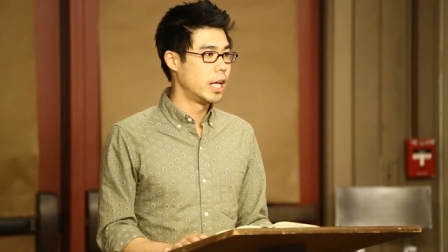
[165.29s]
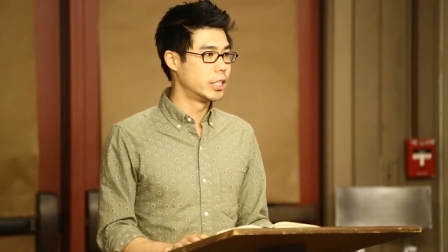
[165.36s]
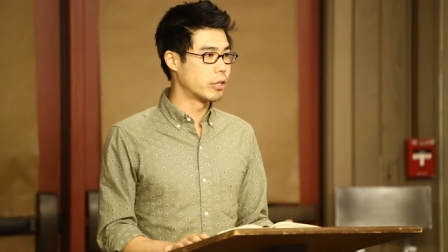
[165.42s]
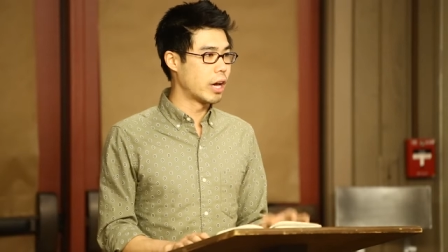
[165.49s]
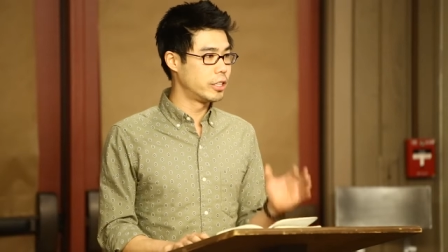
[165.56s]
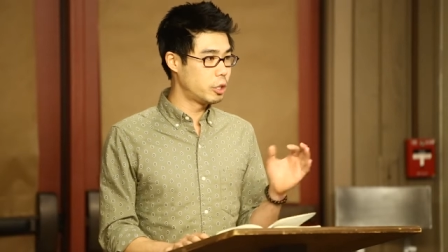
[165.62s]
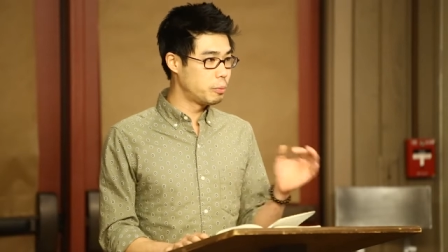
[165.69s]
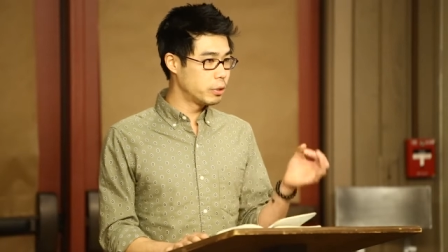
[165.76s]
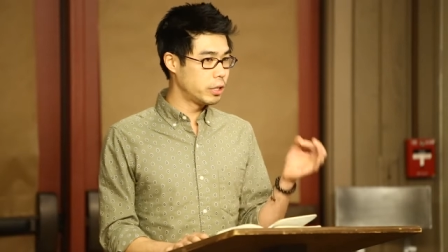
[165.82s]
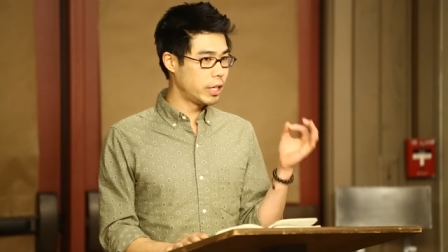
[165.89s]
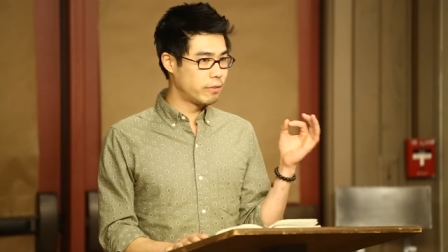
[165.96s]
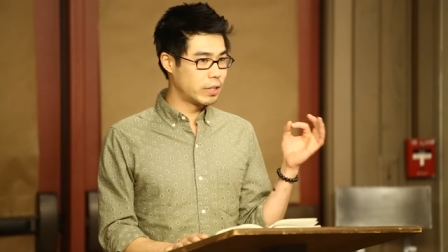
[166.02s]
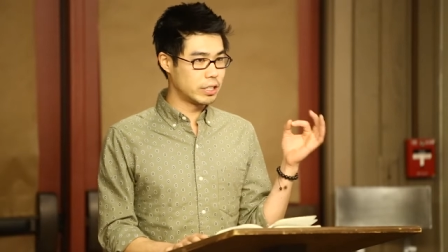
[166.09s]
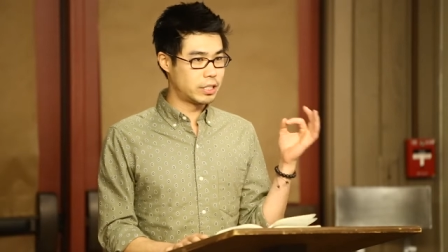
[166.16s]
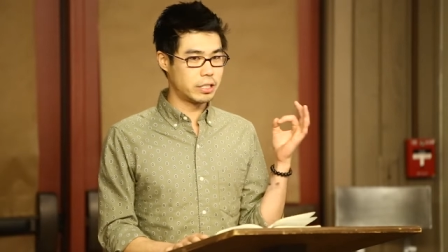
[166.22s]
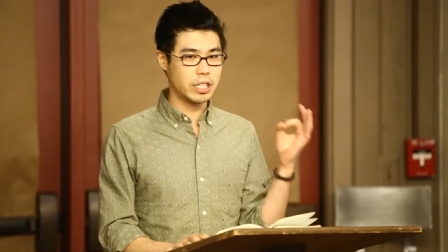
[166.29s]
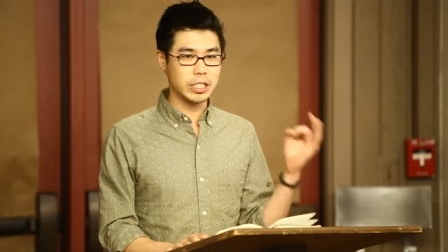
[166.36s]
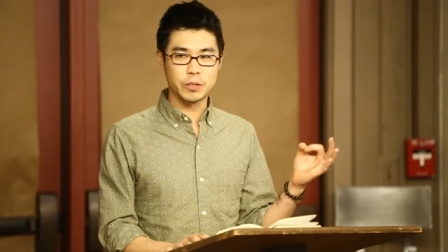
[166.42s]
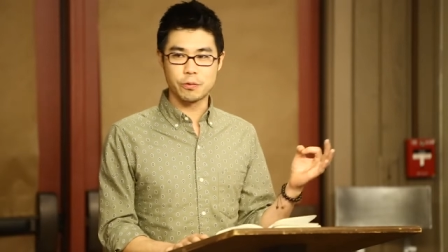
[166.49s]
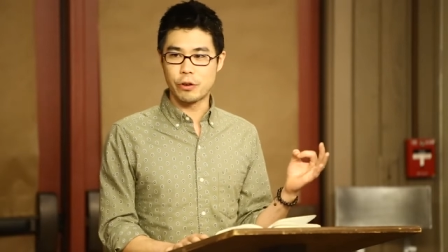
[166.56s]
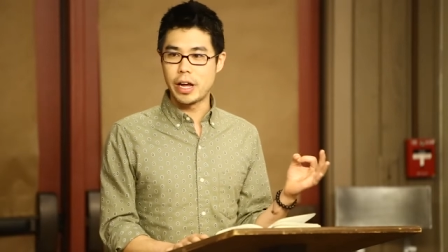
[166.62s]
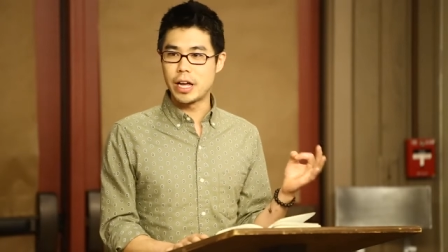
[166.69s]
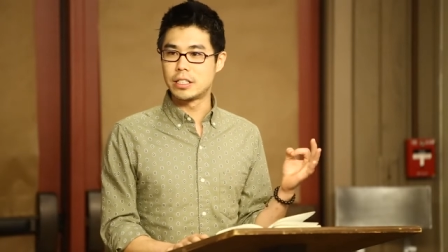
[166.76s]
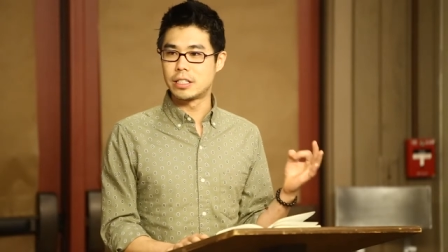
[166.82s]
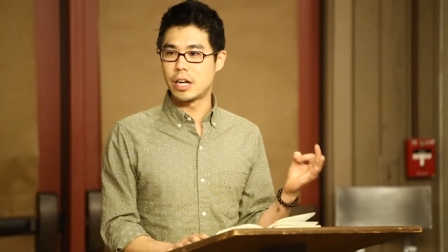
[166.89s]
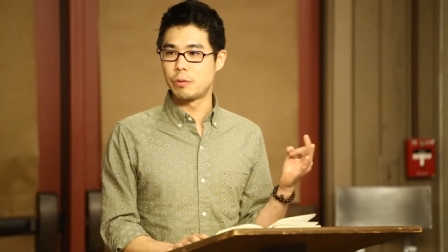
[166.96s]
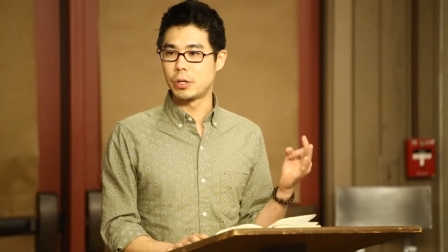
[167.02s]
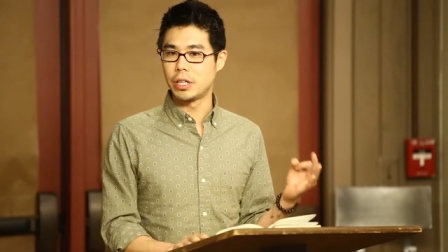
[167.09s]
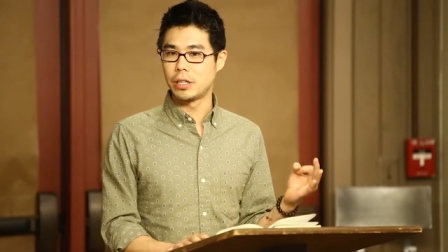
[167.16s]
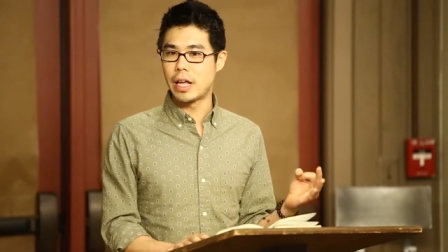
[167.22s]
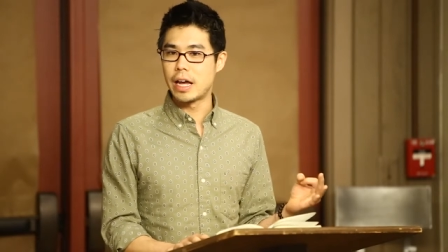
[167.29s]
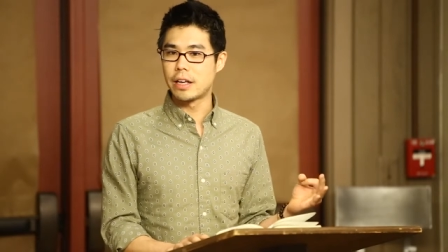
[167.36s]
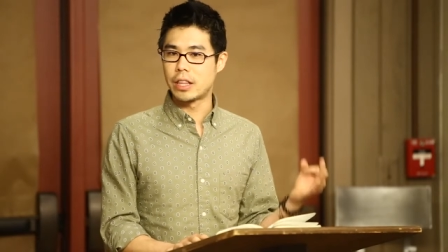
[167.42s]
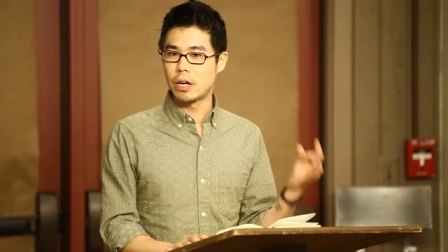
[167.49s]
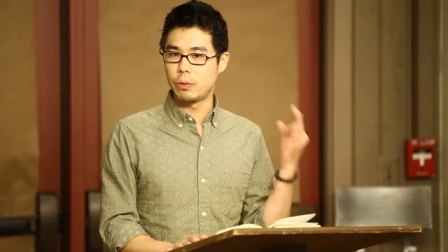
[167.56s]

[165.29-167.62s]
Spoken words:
And so I do believe this phrase that I really like,